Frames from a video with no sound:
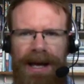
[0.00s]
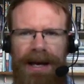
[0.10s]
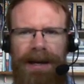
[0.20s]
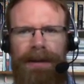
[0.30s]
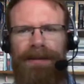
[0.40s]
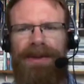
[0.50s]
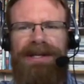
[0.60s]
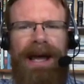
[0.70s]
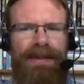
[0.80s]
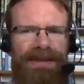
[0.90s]
uh,
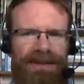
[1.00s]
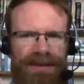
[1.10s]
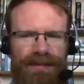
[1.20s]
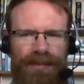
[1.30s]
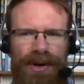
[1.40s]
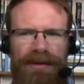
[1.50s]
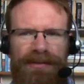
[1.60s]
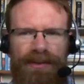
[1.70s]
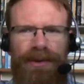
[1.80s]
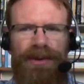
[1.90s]
this happens pretty
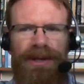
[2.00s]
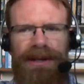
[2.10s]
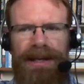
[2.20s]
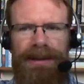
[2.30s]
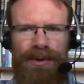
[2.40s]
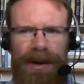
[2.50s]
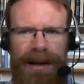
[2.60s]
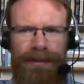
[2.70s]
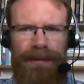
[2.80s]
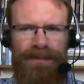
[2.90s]
frequently in the Hebrew
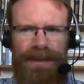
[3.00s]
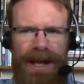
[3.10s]
Bible.